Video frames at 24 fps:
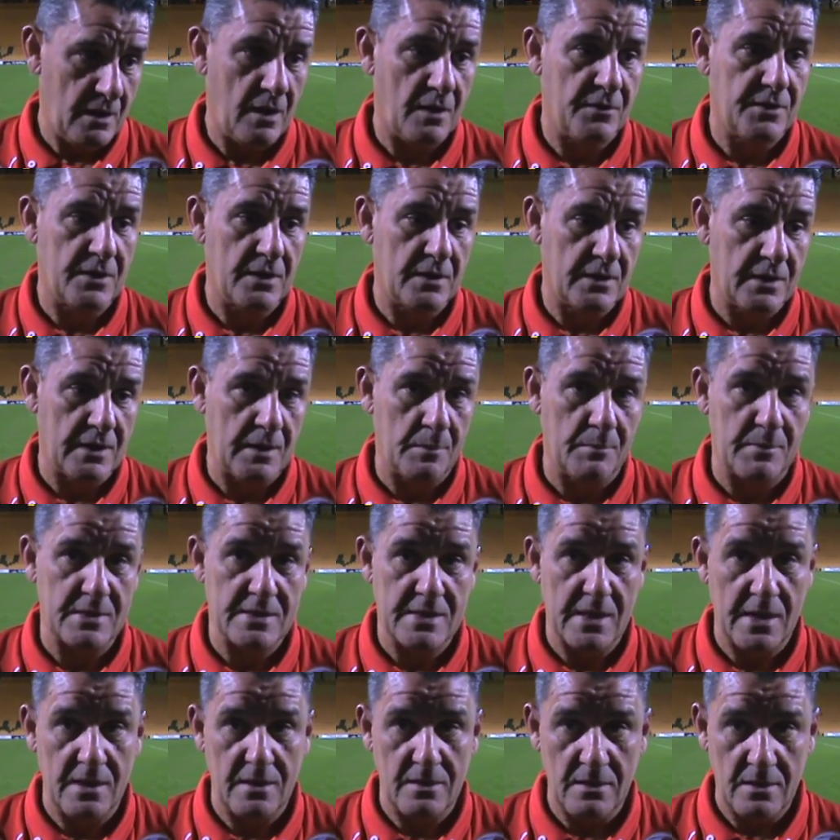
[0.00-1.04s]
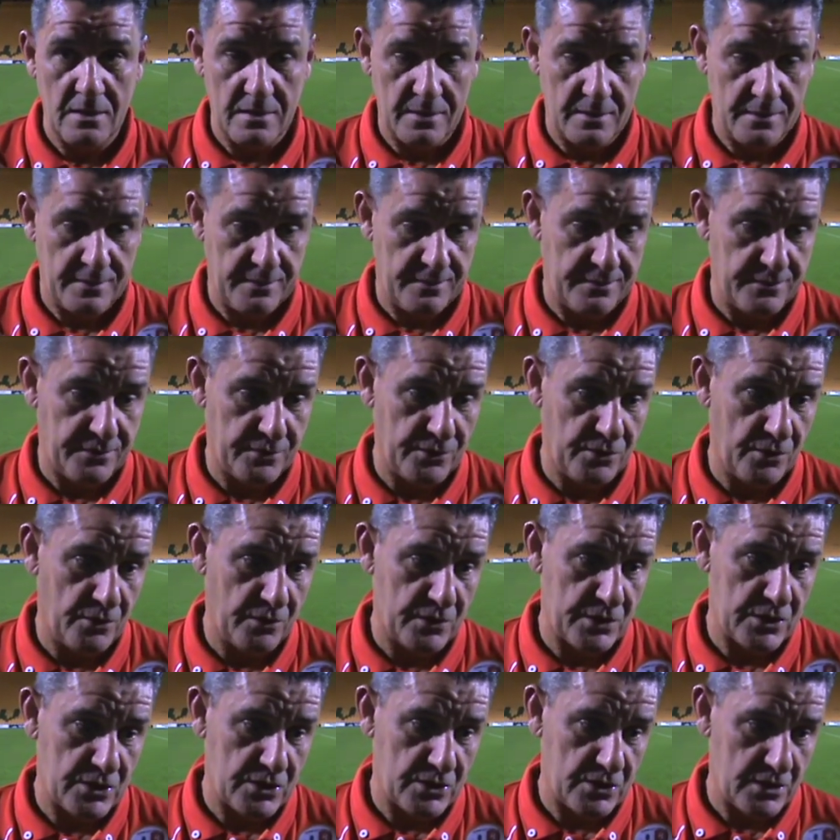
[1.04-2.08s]
I think the number 10 for
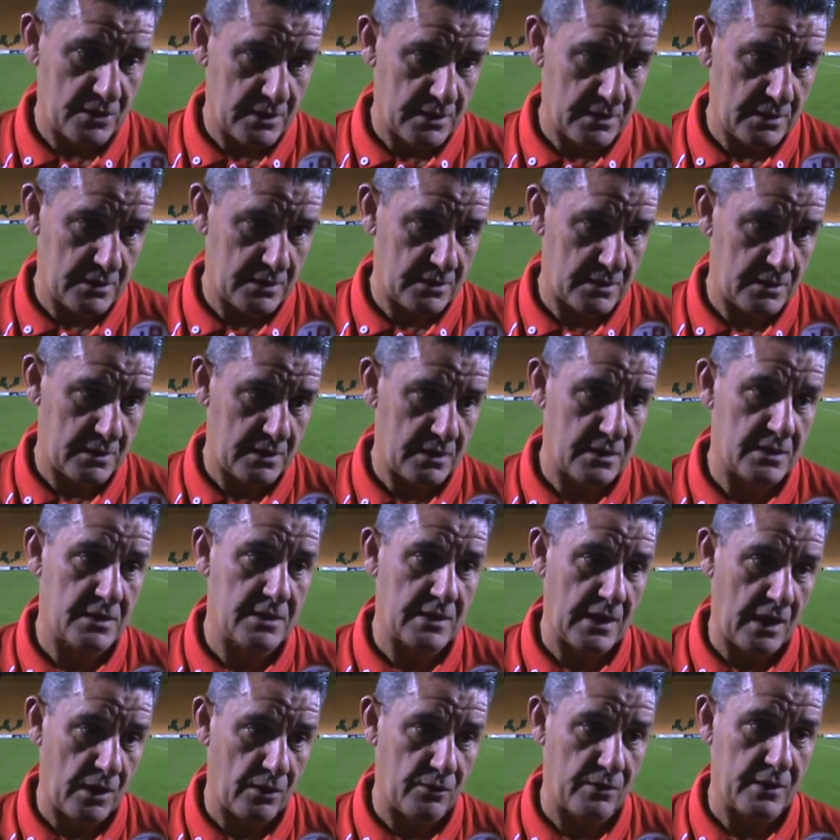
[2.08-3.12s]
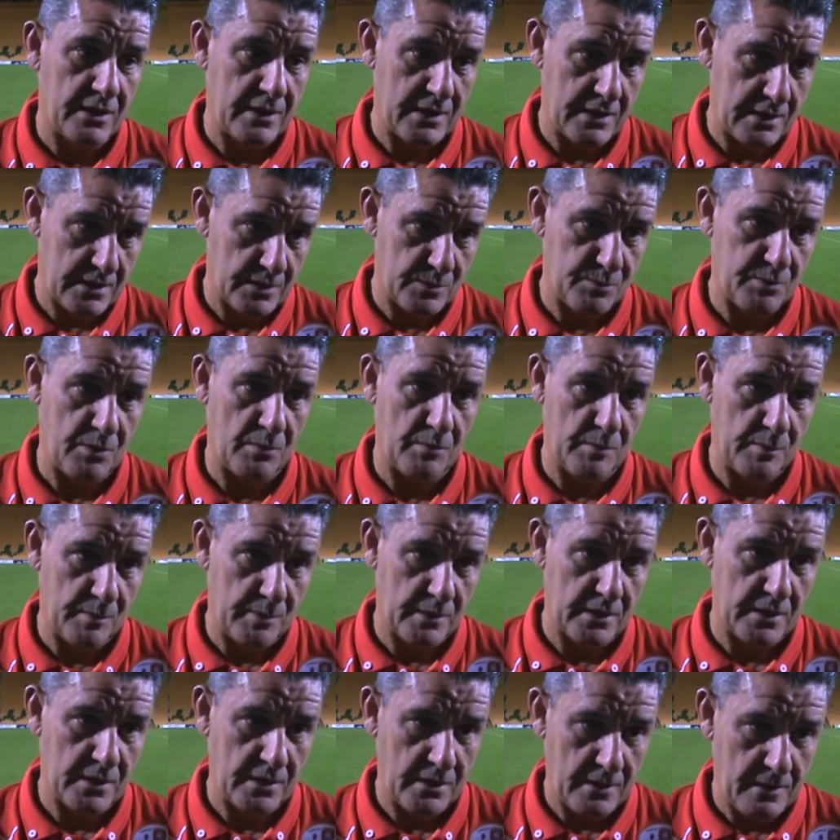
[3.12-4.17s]
Norwich, is his salary is
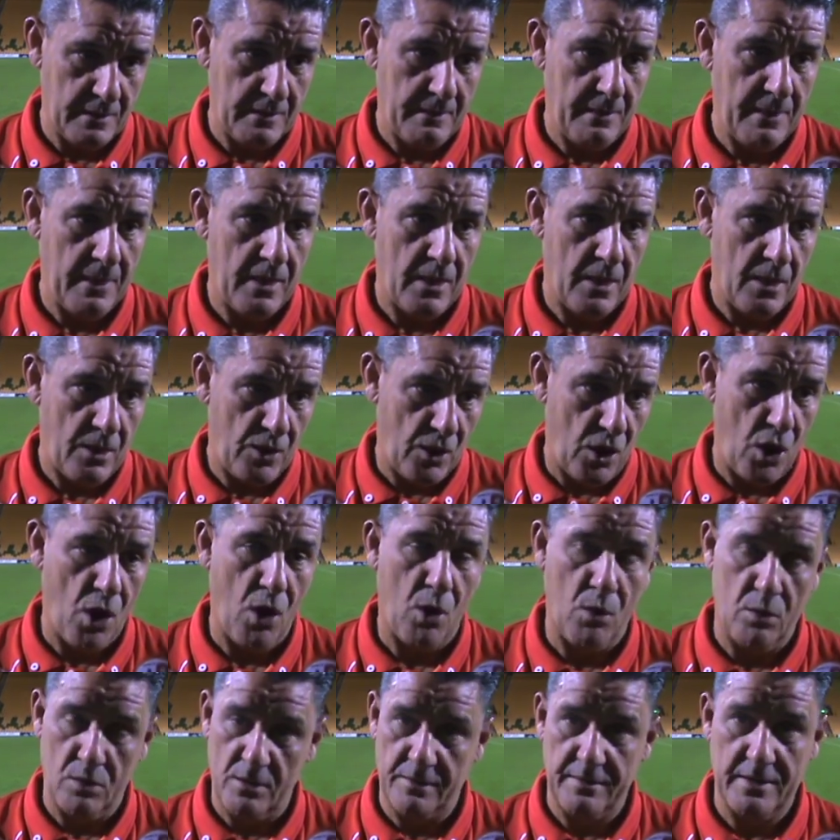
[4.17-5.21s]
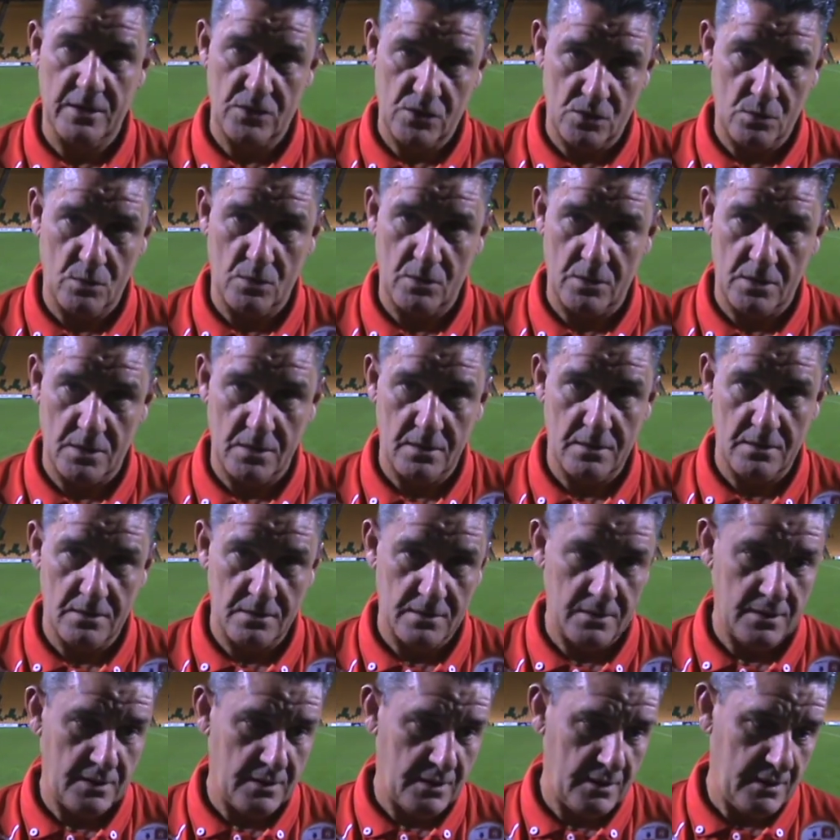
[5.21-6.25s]
probably the whole of our squad.
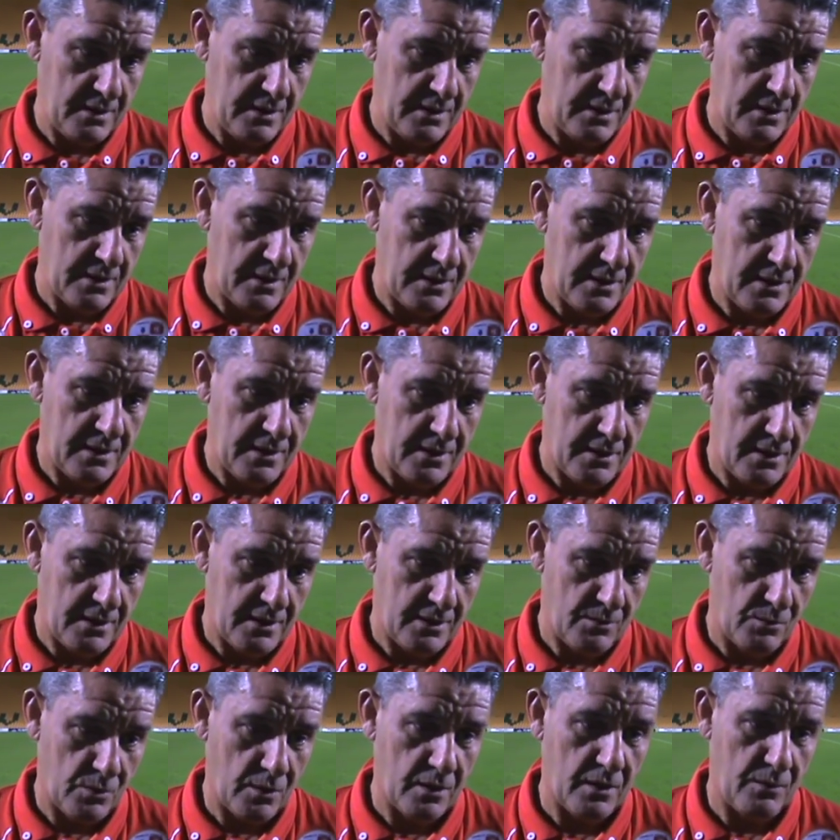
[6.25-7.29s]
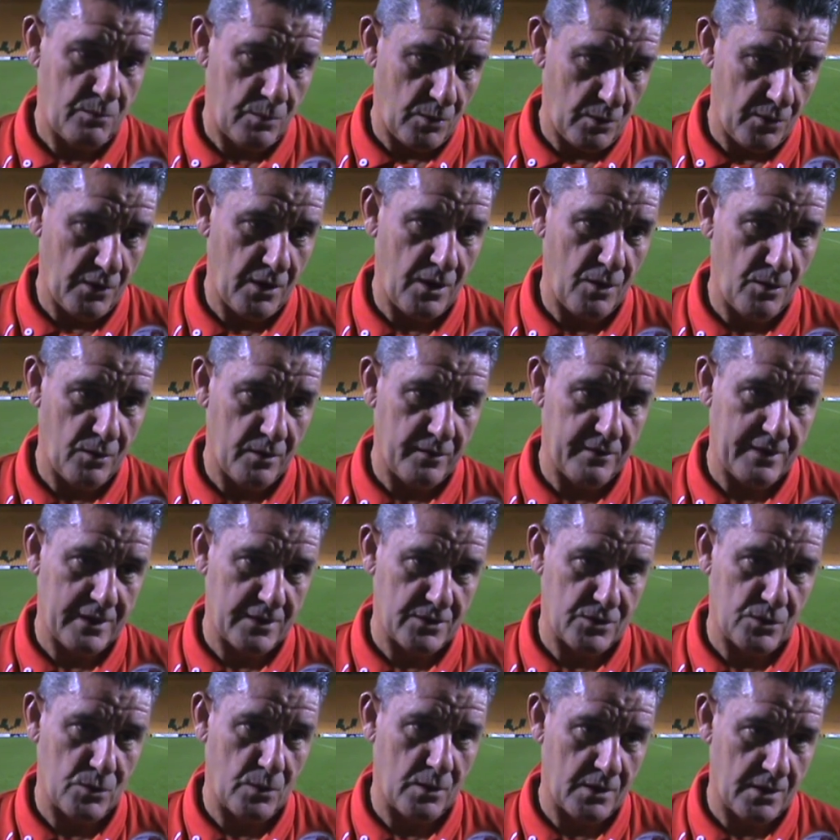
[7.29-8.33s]
Uh, what, what the whole of our
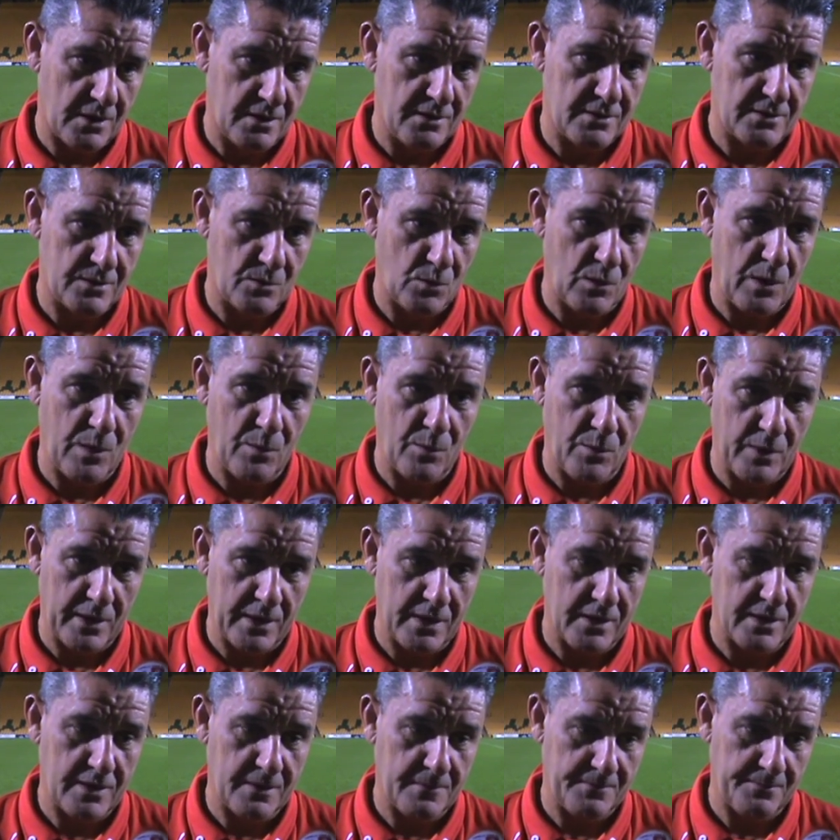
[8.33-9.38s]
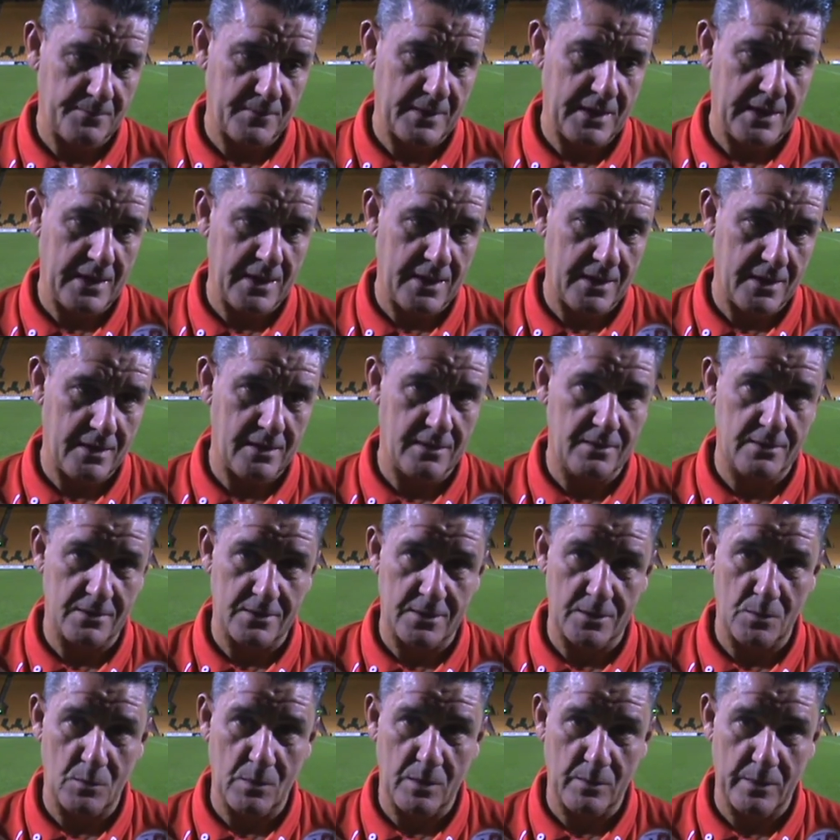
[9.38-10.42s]
squad earns in one week, he
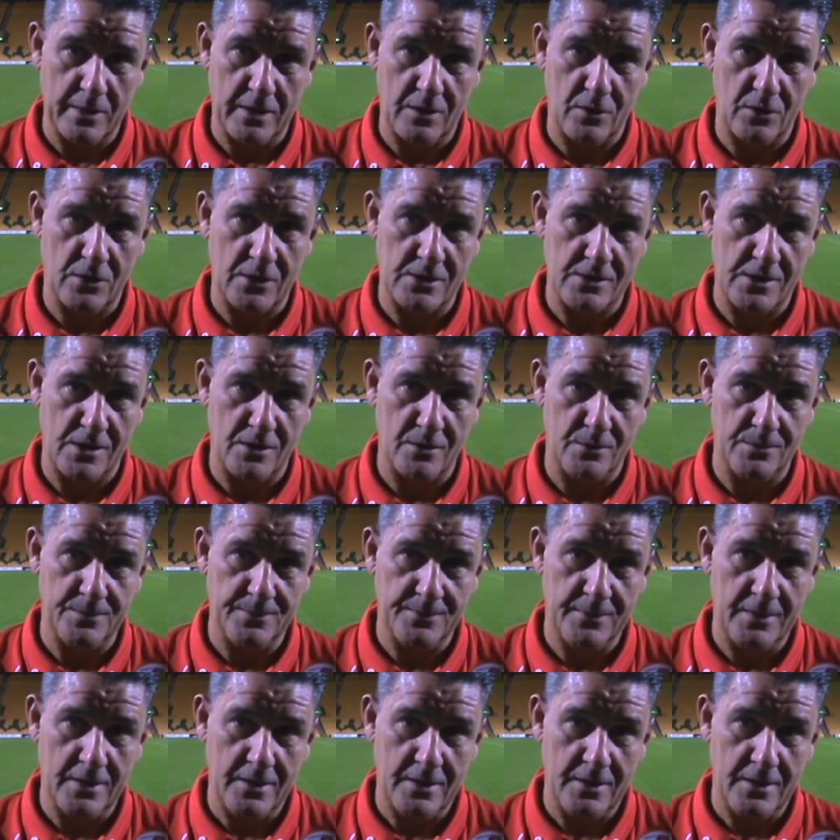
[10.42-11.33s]
earns in one week on his own.